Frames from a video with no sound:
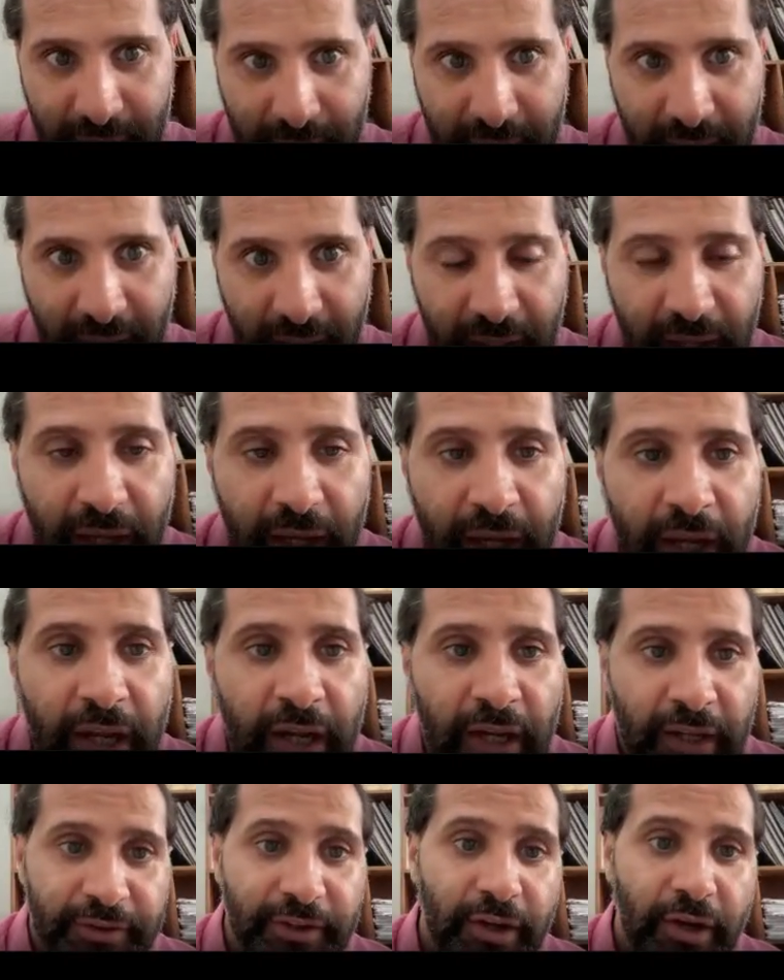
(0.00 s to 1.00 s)
okay?
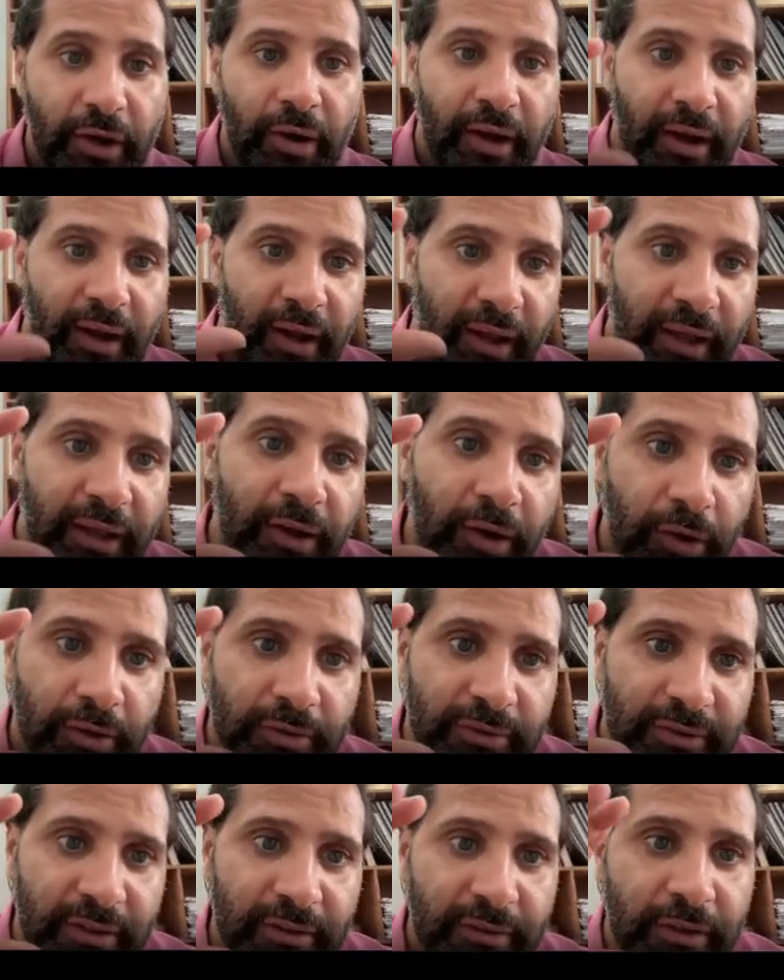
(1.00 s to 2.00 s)
The clay
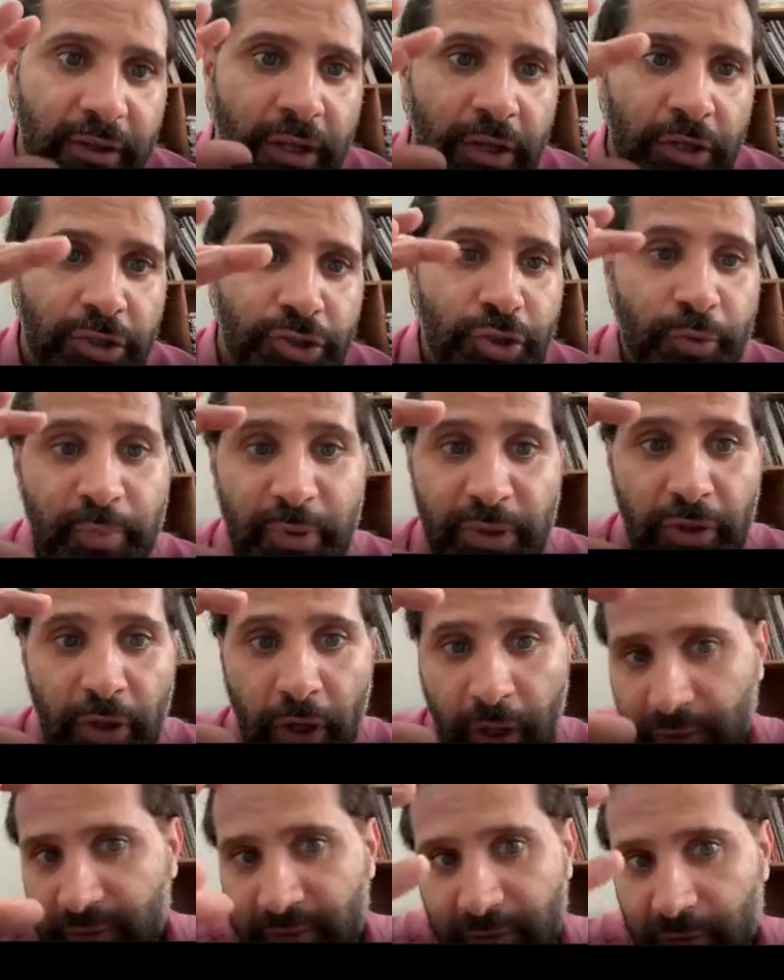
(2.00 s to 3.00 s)
content
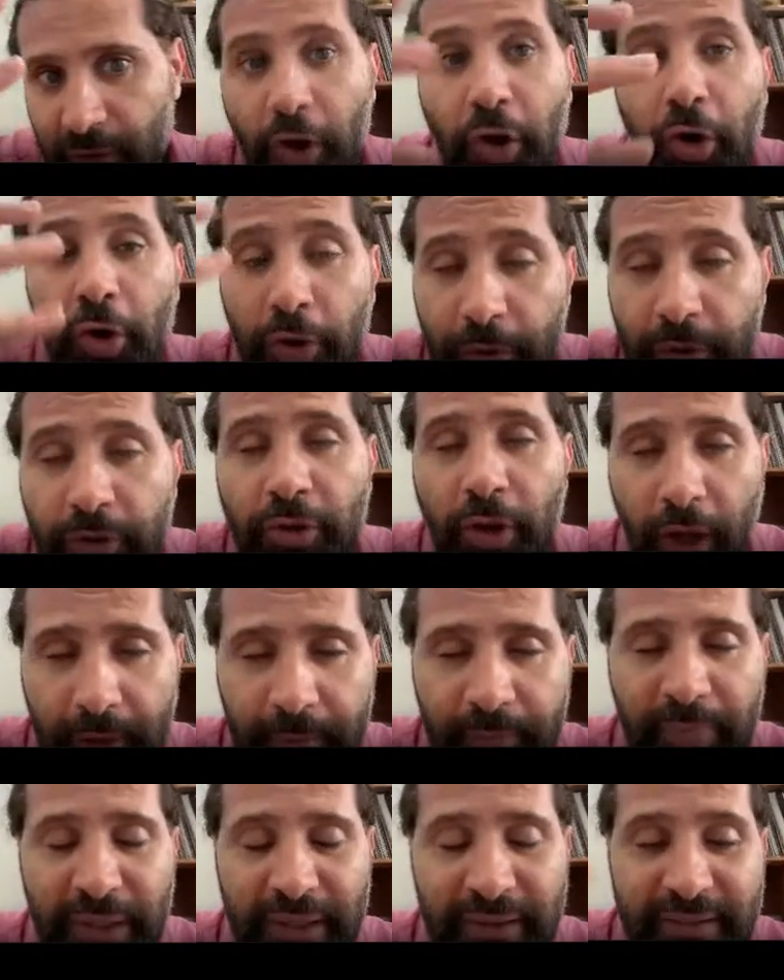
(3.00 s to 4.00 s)
could
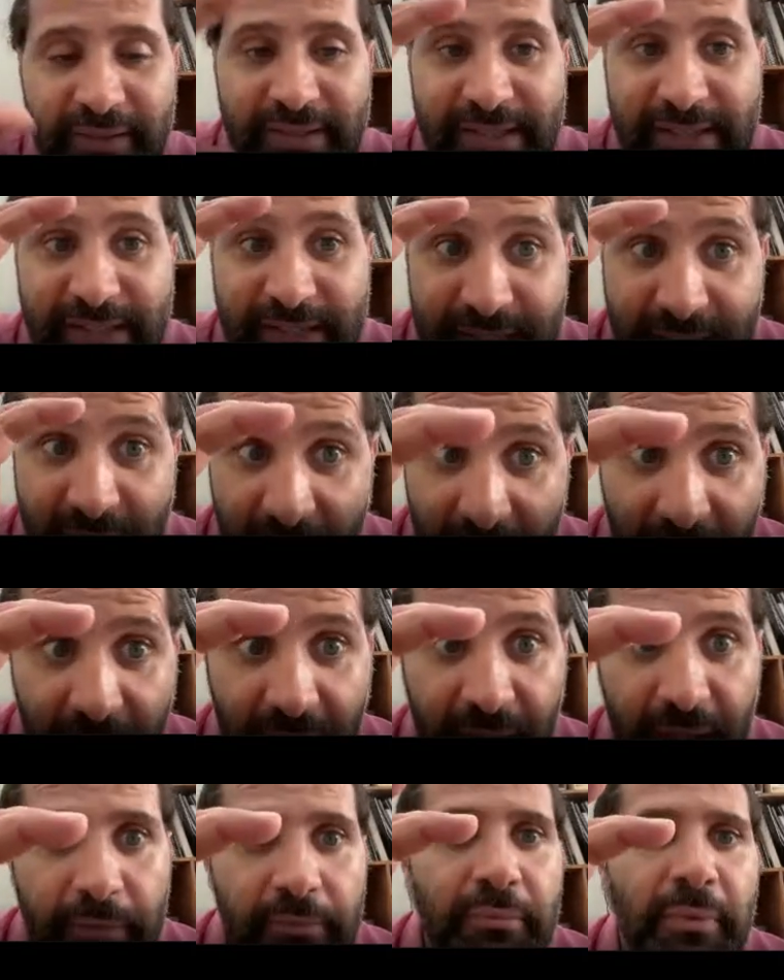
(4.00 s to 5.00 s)
not be the
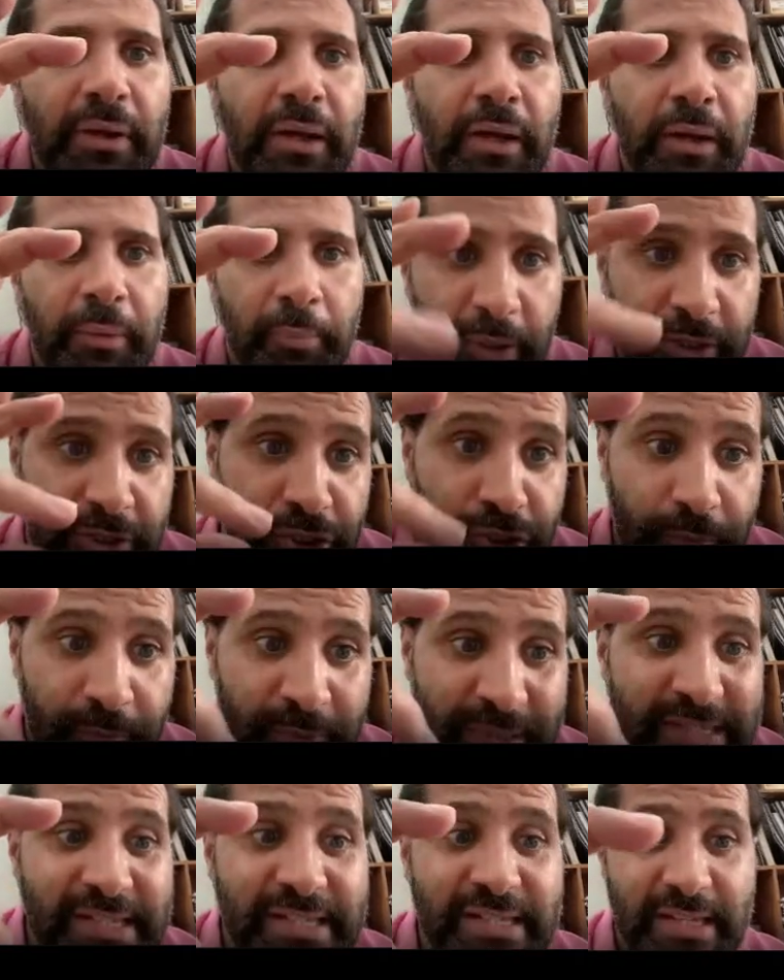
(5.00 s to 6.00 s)
same, but should
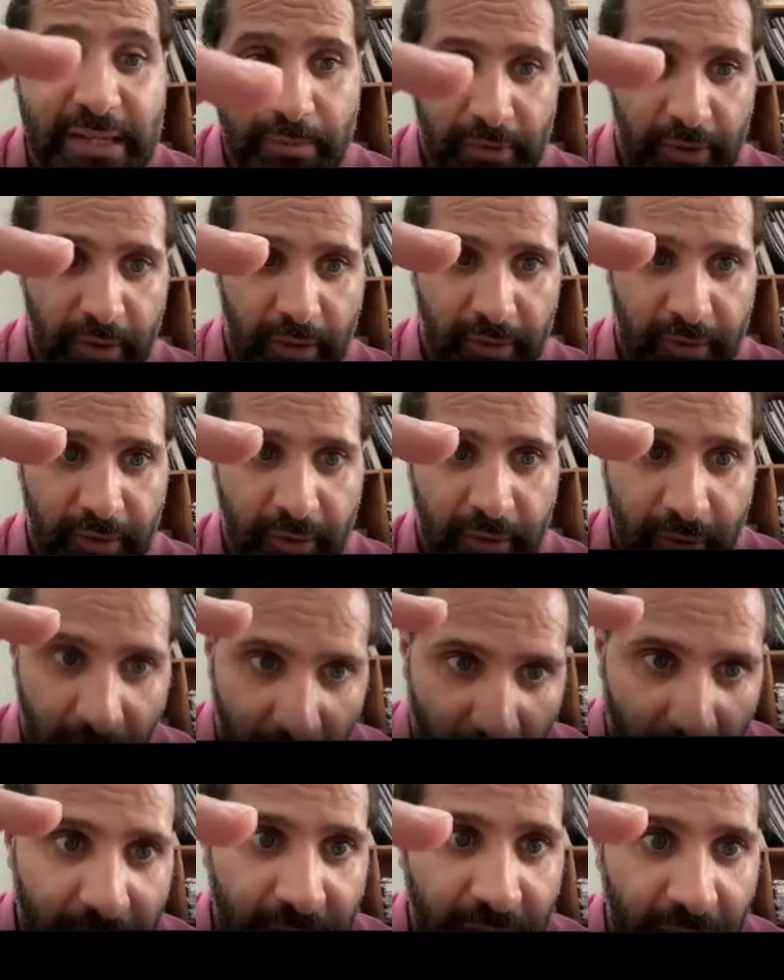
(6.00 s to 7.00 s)
be similar,
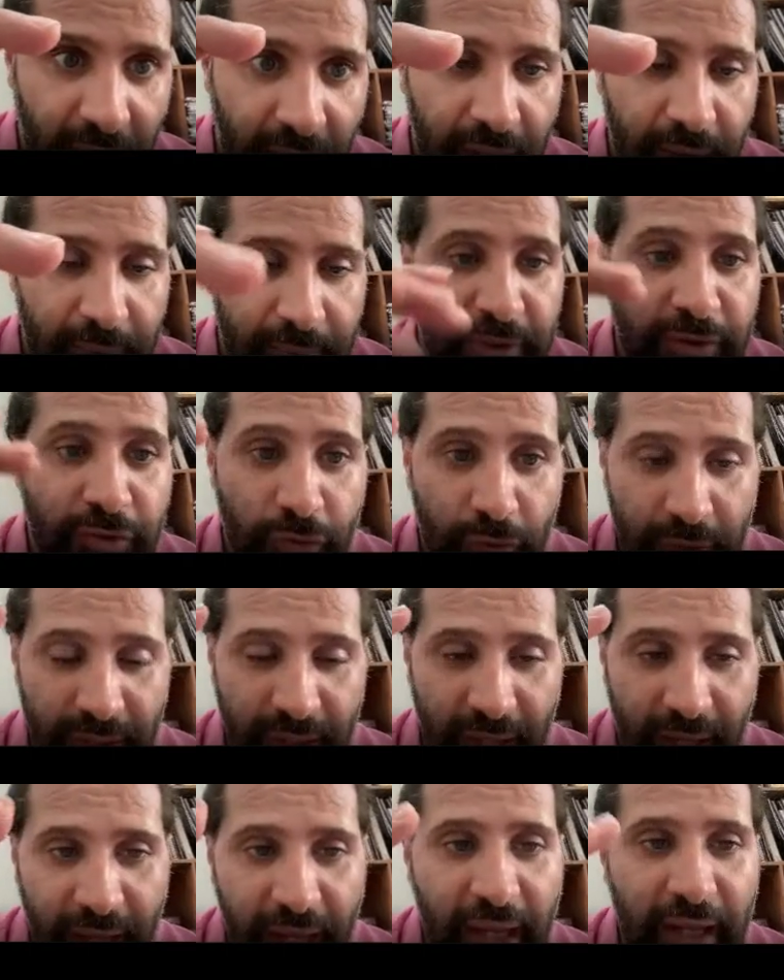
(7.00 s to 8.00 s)
okay?
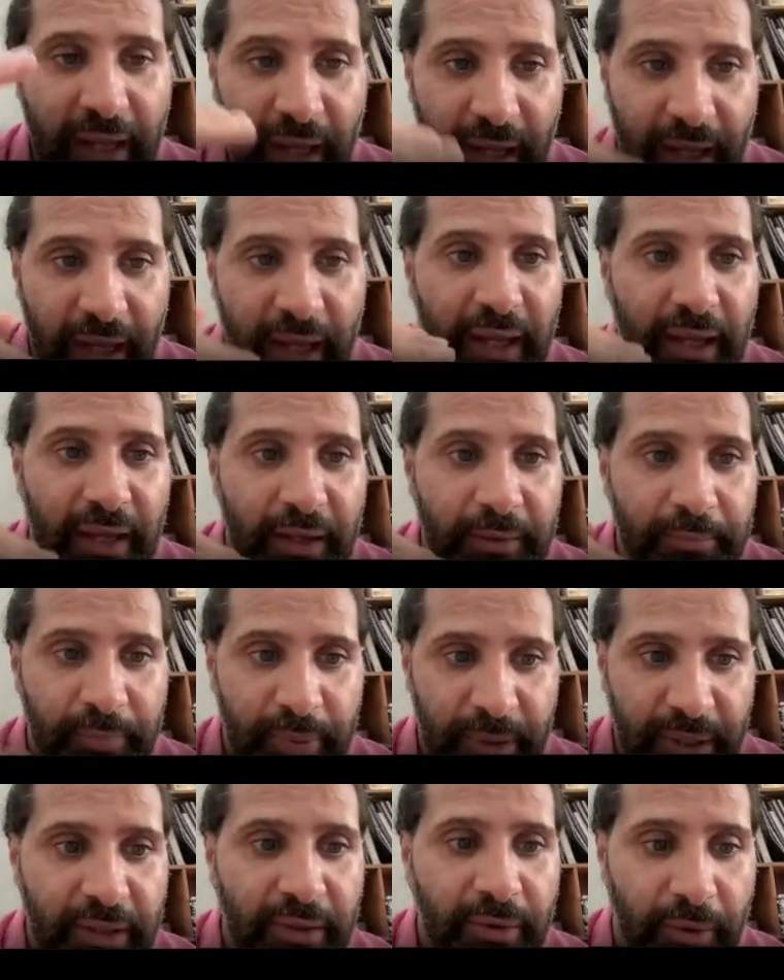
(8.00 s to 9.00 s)
Between A and
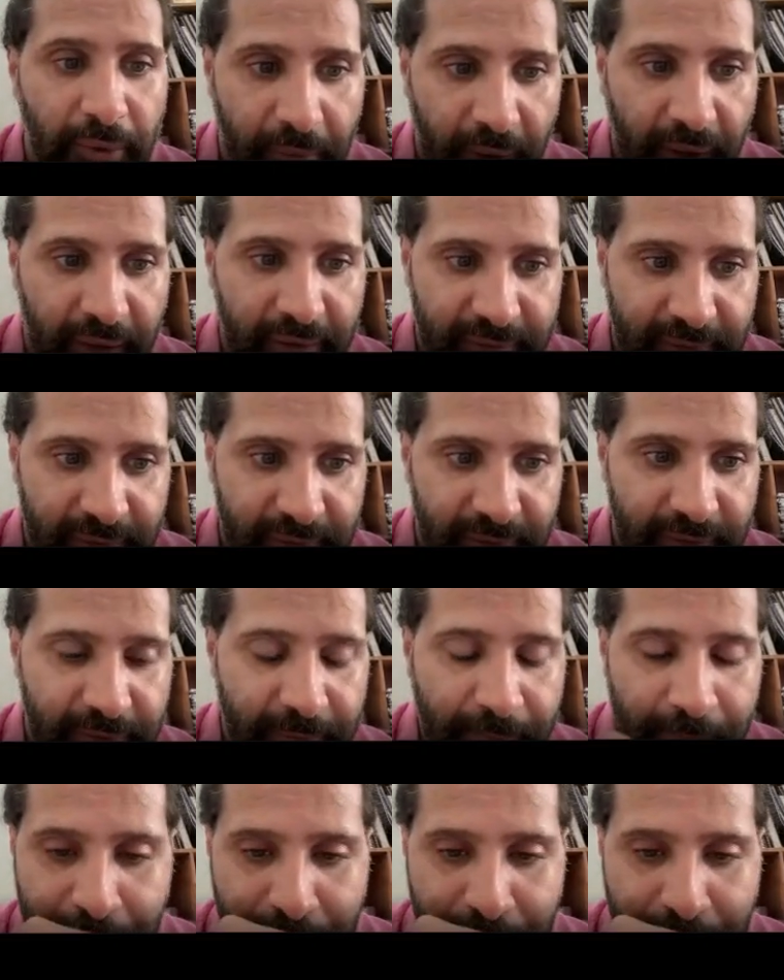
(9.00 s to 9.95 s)
B horizons.